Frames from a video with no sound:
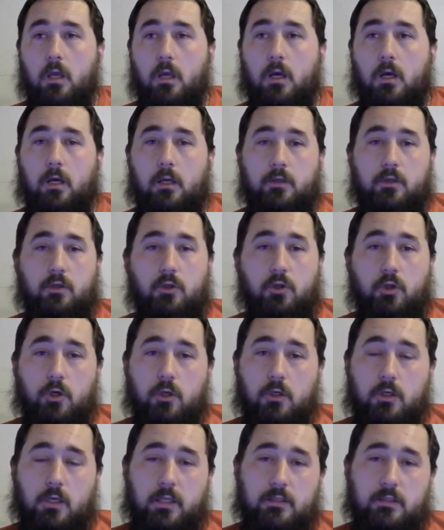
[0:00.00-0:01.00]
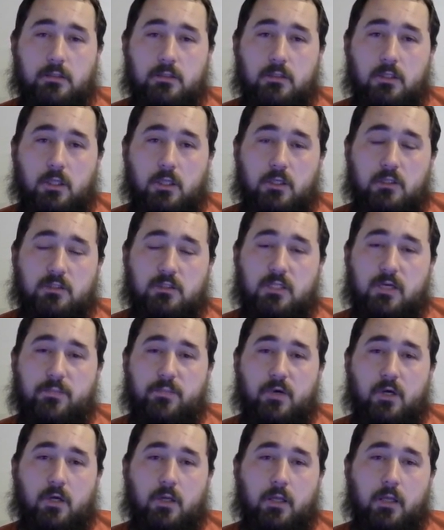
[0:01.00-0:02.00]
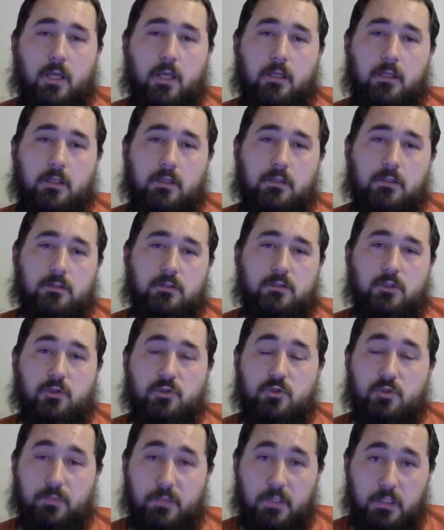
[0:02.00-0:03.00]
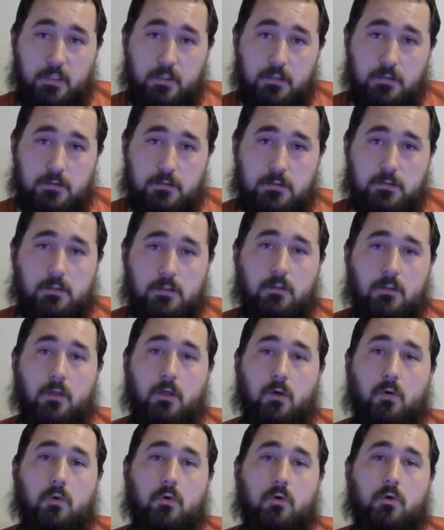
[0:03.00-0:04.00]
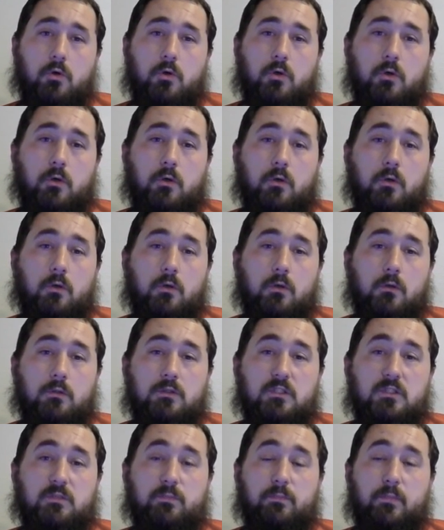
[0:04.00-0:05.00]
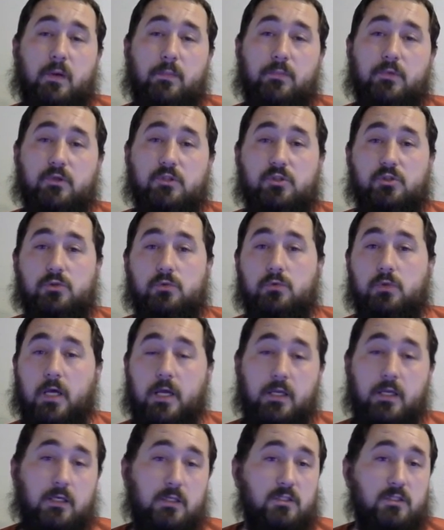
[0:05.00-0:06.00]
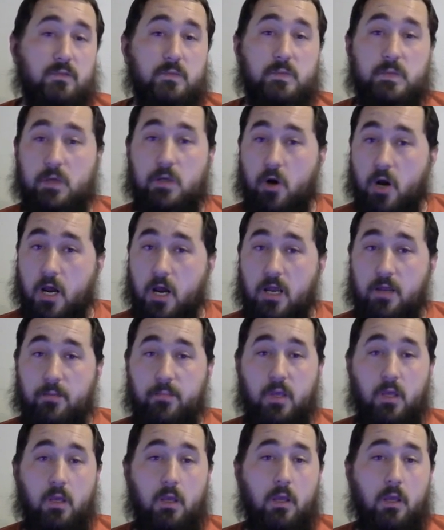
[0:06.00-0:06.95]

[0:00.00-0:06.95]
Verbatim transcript: Uh, you can look at look us up on any of the social medias or just remember to like, subscribe,